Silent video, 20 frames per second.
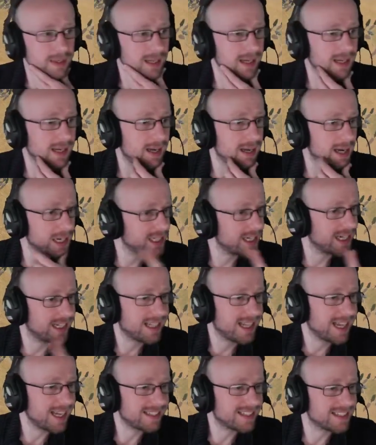Actually, I
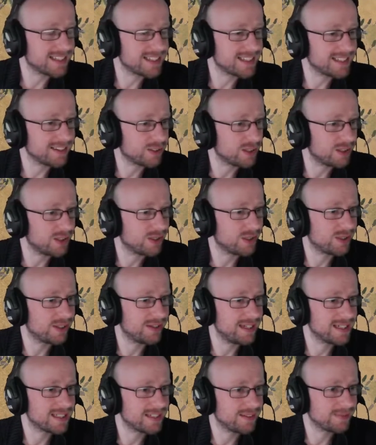like this. Look at
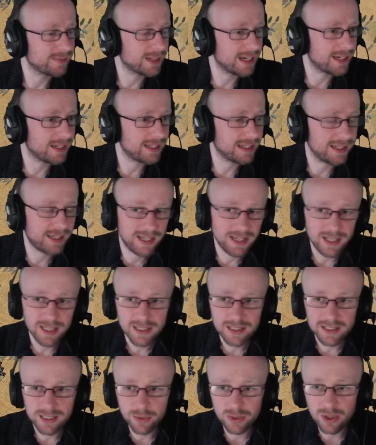this. I'm glad I did it.
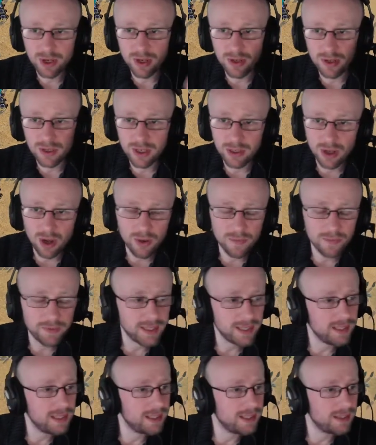So we've got a lot of
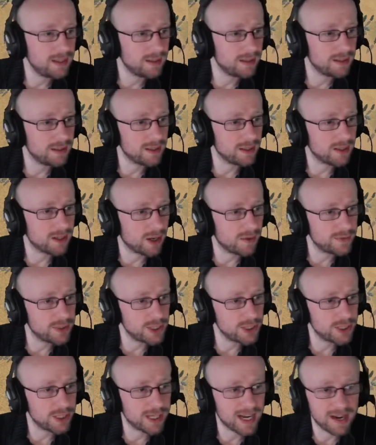the
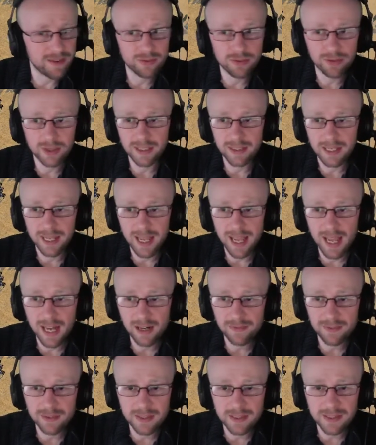Carthaginian cavalry, the
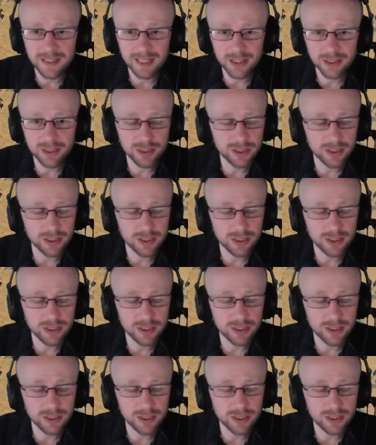elephants that could